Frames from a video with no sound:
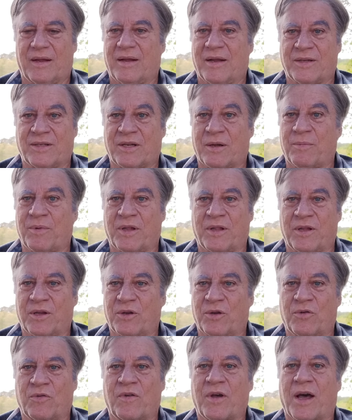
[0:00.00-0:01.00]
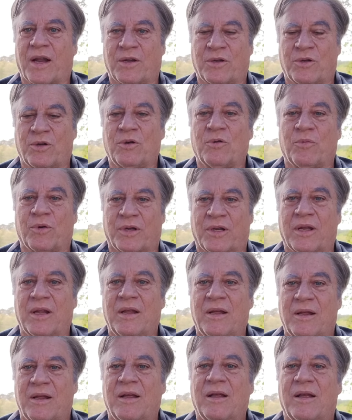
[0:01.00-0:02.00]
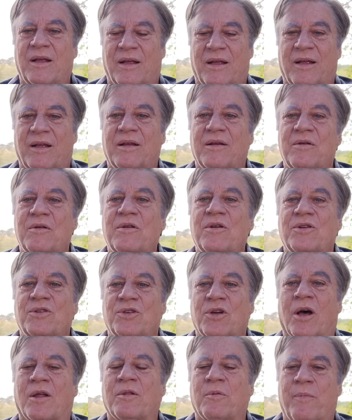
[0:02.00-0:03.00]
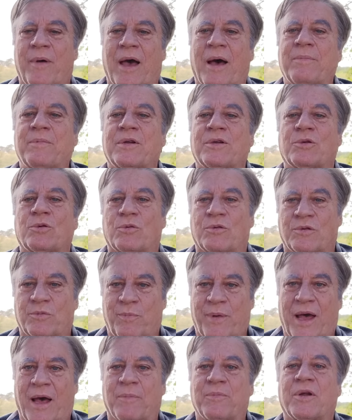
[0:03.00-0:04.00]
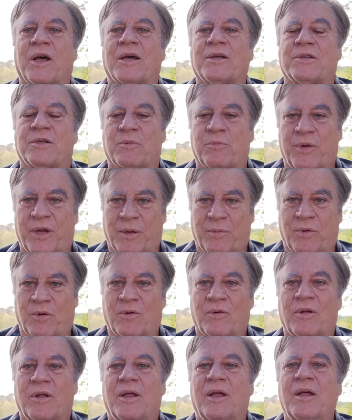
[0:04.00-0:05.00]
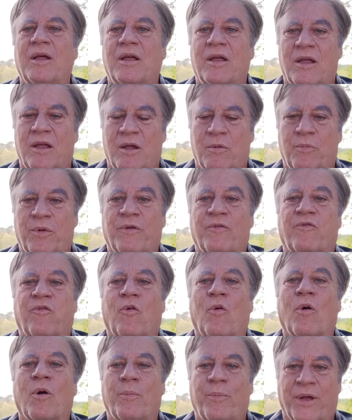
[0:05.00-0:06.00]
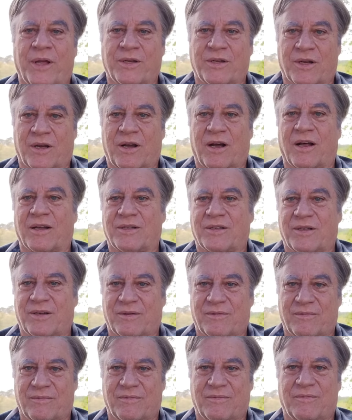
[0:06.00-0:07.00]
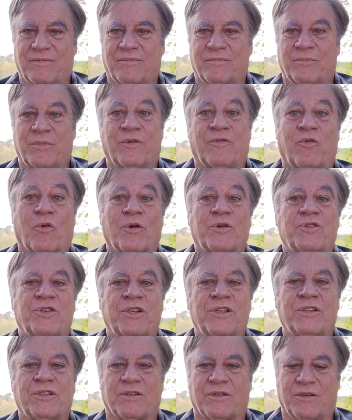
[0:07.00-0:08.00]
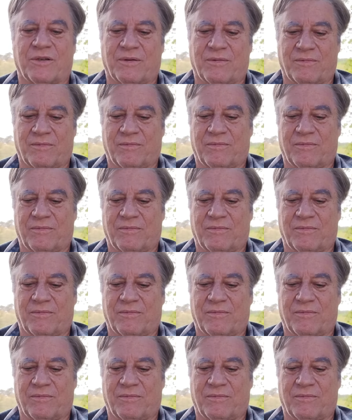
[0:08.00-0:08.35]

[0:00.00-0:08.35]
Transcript: It's something that you've got to do, but John the Baptist was baptizing people before Pentecost, before Jesus.